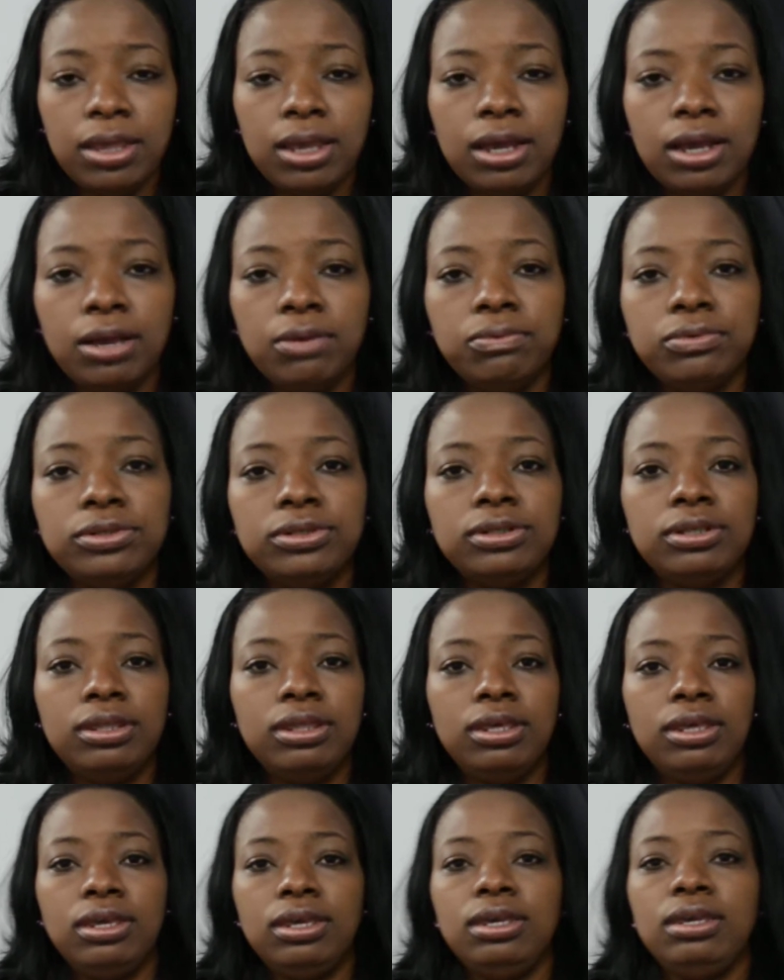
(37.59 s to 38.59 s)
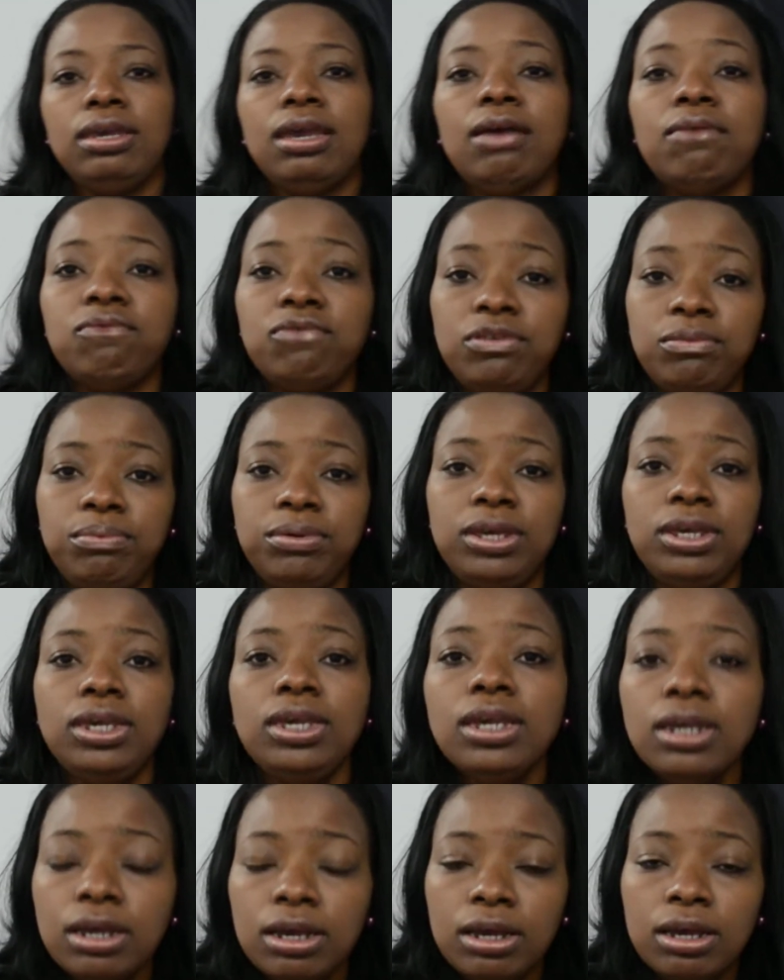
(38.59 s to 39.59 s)
I was the MVP
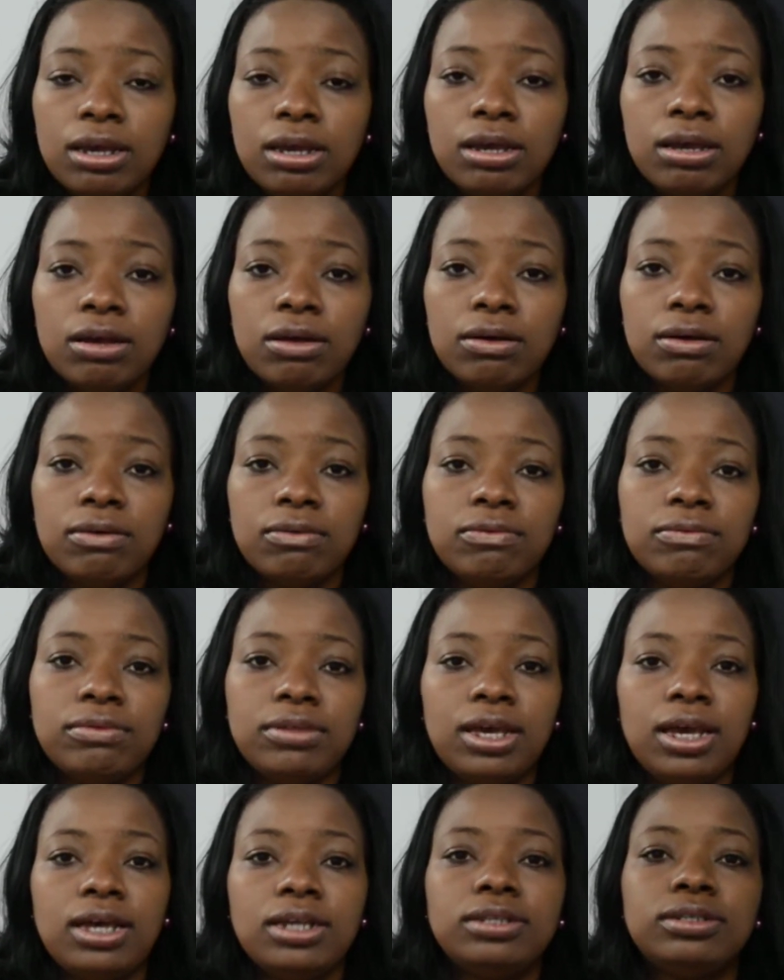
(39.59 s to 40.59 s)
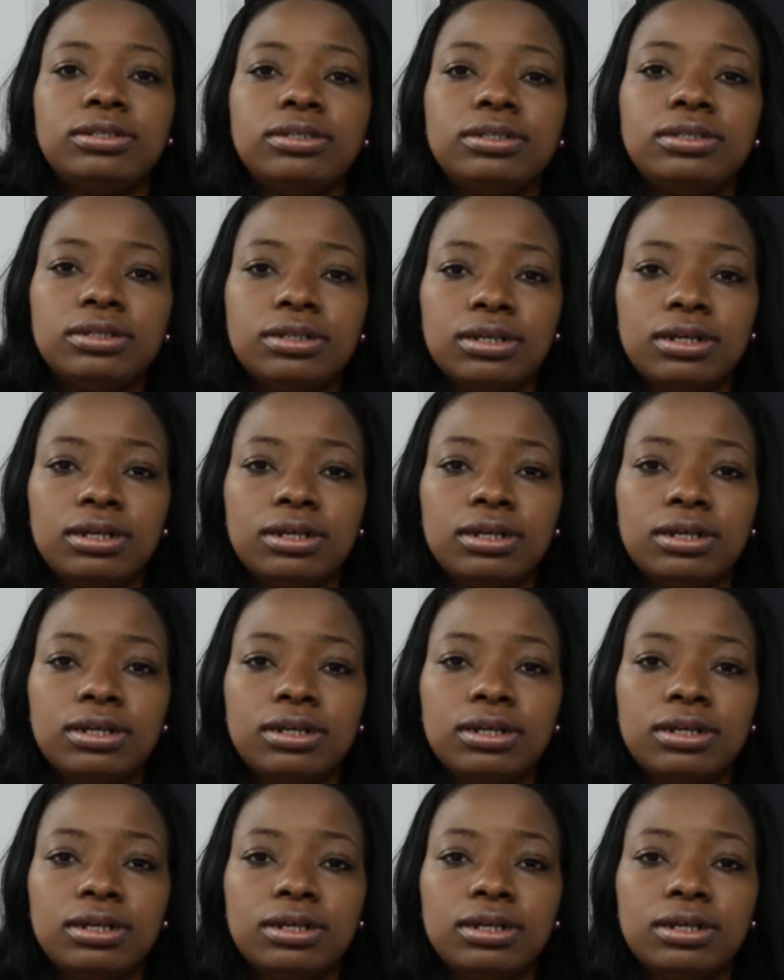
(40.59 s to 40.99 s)
of that